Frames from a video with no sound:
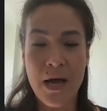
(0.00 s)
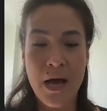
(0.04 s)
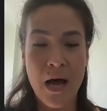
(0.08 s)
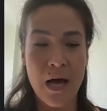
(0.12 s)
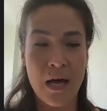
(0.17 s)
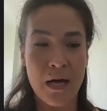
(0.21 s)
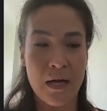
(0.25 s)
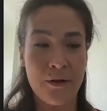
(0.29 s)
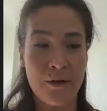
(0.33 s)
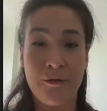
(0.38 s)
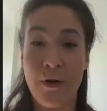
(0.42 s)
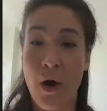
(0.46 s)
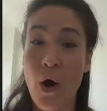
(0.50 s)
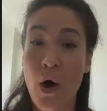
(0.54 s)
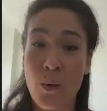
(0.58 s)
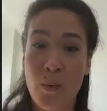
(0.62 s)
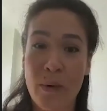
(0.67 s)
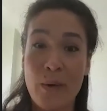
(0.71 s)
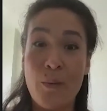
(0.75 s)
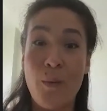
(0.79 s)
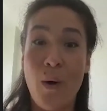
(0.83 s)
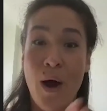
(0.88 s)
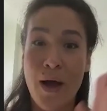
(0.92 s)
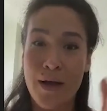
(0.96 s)
Of, oh,
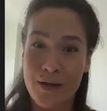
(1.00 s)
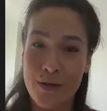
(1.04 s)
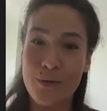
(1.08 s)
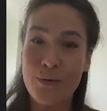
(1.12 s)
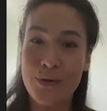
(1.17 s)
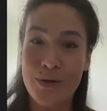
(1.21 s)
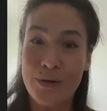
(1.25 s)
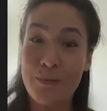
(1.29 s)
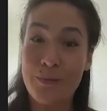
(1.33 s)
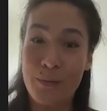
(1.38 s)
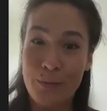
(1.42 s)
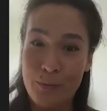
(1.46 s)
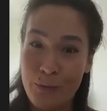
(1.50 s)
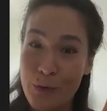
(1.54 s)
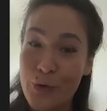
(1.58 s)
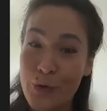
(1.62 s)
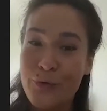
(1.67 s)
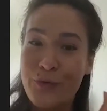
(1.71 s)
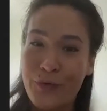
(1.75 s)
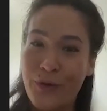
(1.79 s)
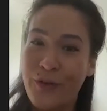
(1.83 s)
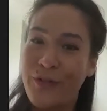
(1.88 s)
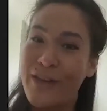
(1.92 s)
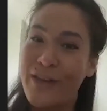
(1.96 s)
we want you to
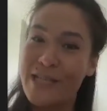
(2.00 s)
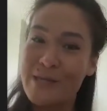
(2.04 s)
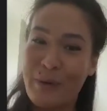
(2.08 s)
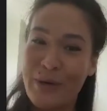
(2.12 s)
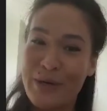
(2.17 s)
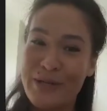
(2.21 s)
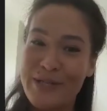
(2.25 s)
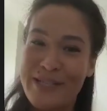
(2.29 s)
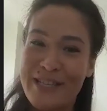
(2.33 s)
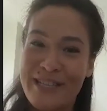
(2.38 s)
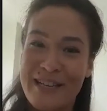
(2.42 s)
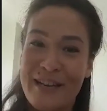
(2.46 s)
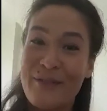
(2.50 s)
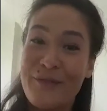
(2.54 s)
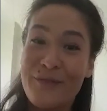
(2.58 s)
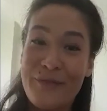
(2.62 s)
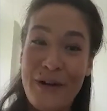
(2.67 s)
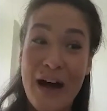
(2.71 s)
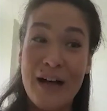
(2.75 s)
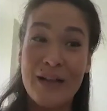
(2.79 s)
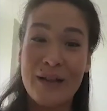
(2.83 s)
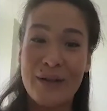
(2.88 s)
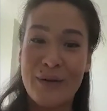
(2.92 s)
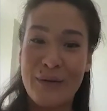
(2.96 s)
root for this person and
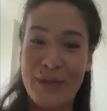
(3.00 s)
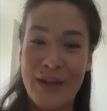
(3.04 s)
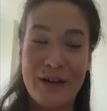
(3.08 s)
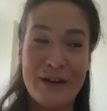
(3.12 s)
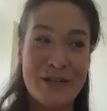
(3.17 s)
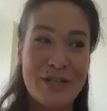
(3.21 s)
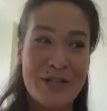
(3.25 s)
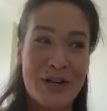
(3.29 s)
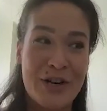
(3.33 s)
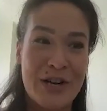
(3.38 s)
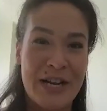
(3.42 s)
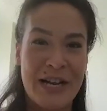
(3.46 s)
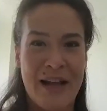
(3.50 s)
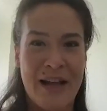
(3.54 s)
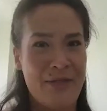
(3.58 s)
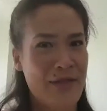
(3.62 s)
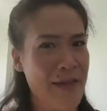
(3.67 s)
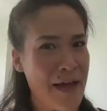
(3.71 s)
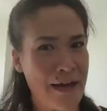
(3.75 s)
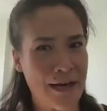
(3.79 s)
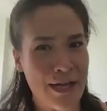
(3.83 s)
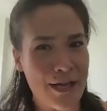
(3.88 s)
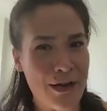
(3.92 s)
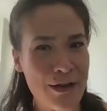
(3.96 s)
follow their journey, and
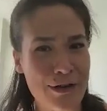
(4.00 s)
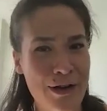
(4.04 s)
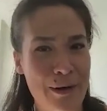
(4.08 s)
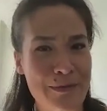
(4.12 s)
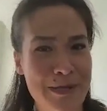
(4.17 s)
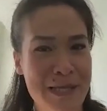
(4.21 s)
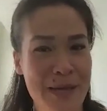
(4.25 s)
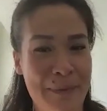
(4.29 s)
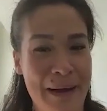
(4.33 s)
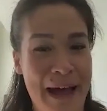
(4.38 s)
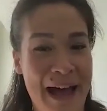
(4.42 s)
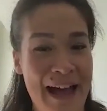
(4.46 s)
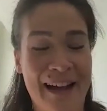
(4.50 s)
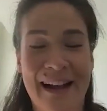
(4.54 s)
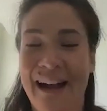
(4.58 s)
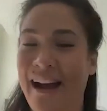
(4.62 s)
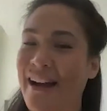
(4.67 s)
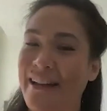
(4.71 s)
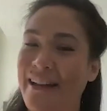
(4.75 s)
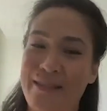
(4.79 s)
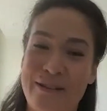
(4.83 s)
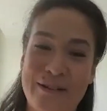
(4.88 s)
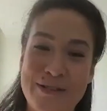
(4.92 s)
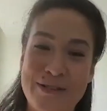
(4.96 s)
then here comes the bad
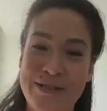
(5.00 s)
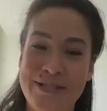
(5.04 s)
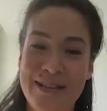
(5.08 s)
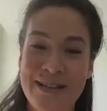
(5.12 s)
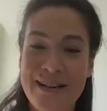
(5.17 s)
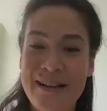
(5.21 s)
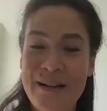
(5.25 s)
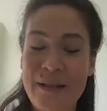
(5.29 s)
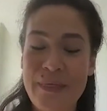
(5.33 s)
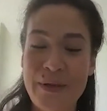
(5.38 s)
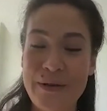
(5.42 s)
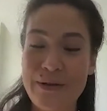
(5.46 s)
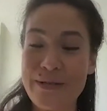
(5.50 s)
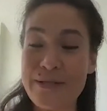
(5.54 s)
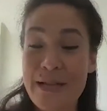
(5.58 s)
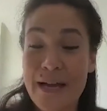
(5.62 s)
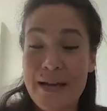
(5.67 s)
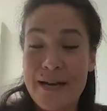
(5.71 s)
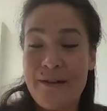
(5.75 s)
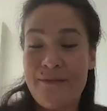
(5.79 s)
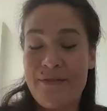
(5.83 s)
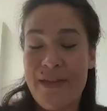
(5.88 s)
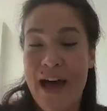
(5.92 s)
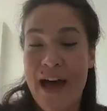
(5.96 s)
guy. There's
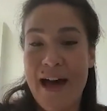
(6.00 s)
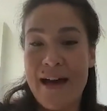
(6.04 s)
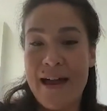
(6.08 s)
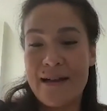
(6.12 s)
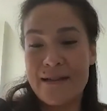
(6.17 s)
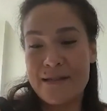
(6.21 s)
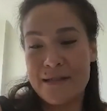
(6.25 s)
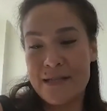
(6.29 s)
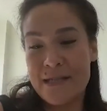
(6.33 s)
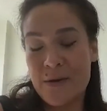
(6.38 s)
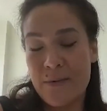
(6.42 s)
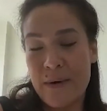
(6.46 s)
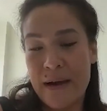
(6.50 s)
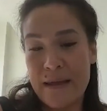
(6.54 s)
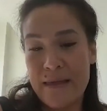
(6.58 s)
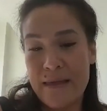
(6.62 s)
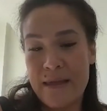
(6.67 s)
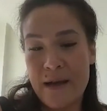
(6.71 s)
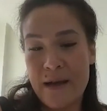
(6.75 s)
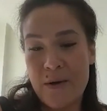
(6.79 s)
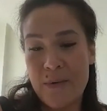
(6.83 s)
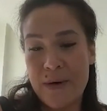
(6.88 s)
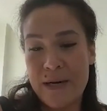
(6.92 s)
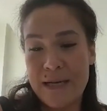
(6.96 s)
none of that. And so I
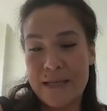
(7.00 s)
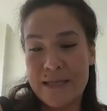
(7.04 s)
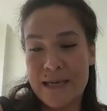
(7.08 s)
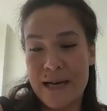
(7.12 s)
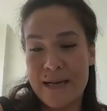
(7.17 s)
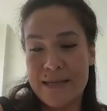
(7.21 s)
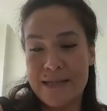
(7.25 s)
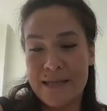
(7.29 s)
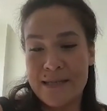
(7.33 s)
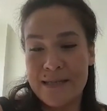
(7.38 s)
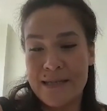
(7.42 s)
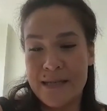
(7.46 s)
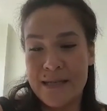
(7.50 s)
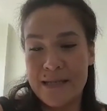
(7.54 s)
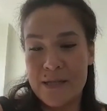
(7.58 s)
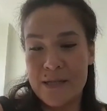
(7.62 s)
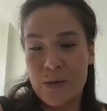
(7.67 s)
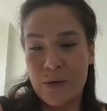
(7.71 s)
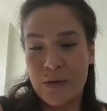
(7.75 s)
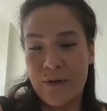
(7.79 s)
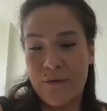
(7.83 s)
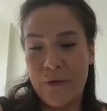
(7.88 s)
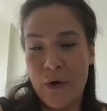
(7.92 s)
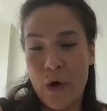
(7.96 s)
think what it does is it
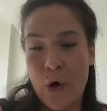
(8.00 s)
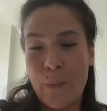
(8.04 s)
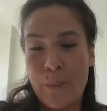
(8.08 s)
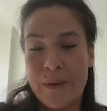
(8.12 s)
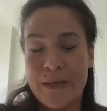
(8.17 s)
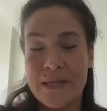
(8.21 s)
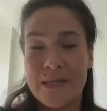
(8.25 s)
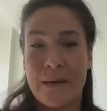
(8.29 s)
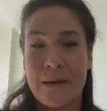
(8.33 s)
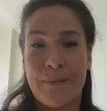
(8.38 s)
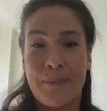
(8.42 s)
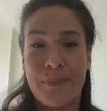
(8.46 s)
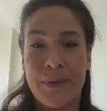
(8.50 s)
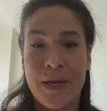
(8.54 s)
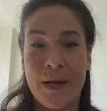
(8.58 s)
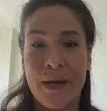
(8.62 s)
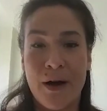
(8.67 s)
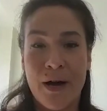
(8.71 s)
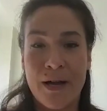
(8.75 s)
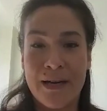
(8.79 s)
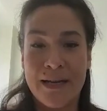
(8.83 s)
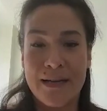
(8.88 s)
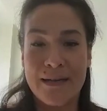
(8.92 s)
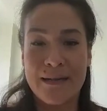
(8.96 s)
sort of opens up the
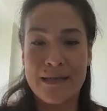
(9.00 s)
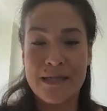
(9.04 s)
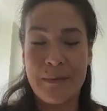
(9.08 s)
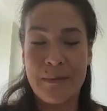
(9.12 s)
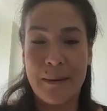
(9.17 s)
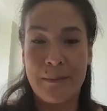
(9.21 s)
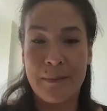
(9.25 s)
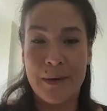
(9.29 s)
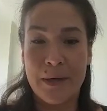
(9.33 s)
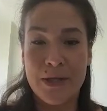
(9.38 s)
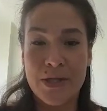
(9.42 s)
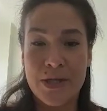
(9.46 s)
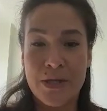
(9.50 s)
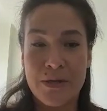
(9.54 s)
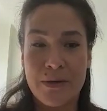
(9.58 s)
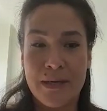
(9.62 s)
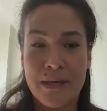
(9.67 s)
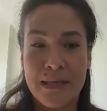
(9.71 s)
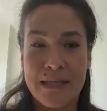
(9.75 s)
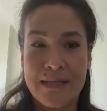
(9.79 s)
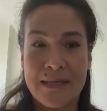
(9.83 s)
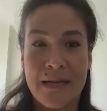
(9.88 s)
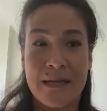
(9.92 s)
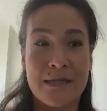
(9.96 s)
audience member to
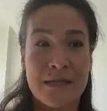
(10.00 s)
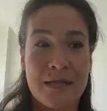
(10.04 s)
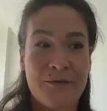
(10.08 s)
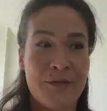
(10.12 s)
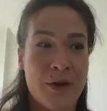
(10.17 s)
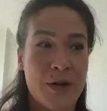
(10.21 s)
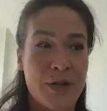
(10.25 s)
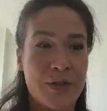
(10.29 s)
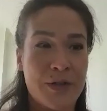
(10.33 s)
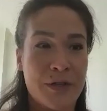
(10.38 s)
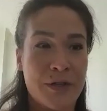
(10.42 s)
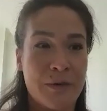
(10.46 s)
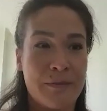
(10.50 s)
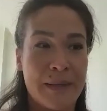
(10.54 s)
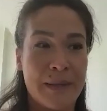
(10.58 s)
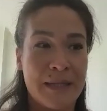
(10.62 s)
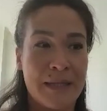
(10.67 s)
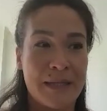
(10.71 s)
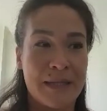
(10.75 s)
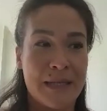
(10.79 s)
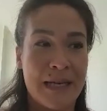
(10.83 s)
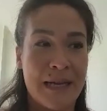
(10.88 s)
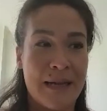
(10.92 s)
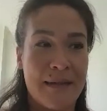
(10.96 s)
a sense of
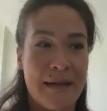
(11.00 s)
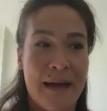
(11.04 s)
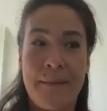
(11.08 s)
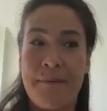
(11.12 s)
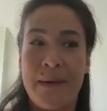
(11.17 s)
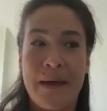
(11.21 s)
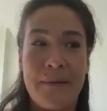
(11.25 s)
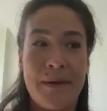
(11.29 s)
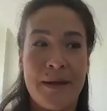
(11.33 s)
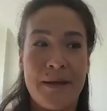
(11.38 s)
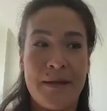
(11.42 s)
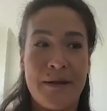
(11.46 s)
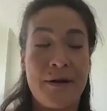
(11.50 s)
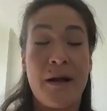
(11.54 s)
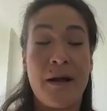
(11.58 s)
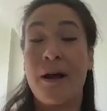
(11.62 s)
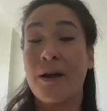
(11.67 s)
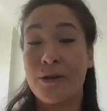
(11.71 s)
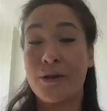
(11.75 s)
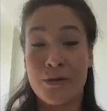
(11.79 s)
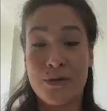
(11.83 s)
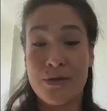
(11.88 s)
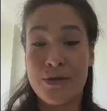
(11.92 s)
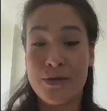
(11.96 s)
vulnerability that maybe they're
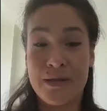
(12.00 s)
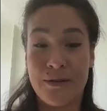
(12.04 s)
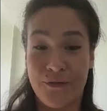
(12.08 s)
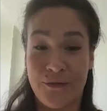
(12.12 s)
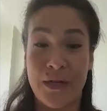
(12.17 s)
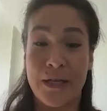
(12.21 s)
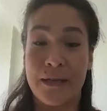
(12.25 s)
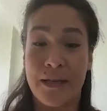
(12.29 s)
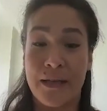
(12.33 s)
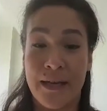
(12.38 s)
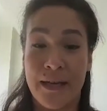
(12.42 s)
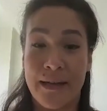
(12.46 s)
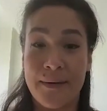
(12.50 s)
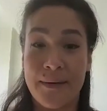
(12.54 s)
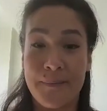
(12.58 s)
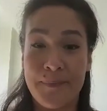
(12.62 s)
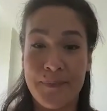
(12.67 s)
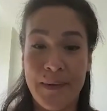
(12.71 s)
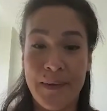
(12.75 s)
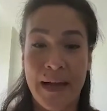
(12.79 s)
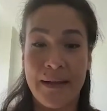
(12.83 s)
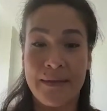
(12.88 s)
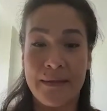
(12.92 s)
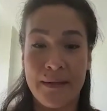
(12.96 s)
not used to feeling
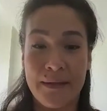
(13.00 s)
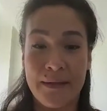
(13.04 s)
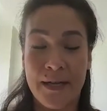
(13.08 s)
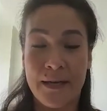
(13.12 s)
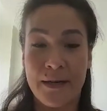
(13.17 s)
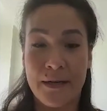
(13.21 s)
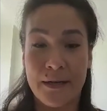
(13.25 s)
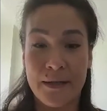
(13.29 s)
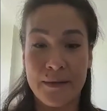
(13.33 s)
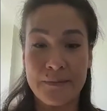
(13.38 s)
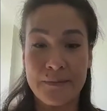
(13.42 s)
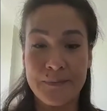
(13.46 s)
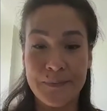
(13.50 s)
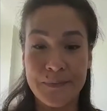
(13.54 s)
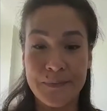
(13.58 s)
at the theater.